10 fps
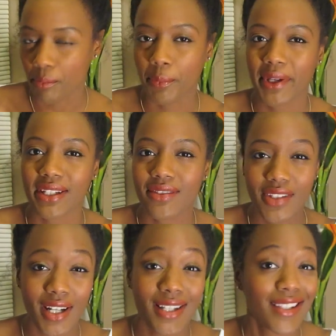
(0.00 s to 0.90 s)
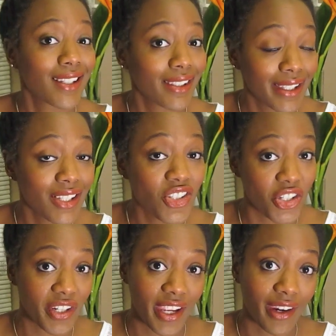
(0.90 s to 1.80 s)
but it does cleanse
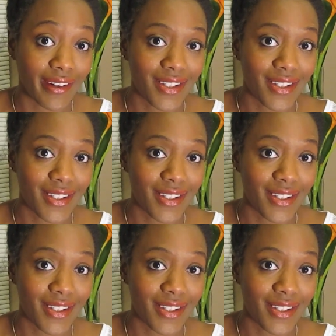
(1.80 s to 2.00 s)
your hair.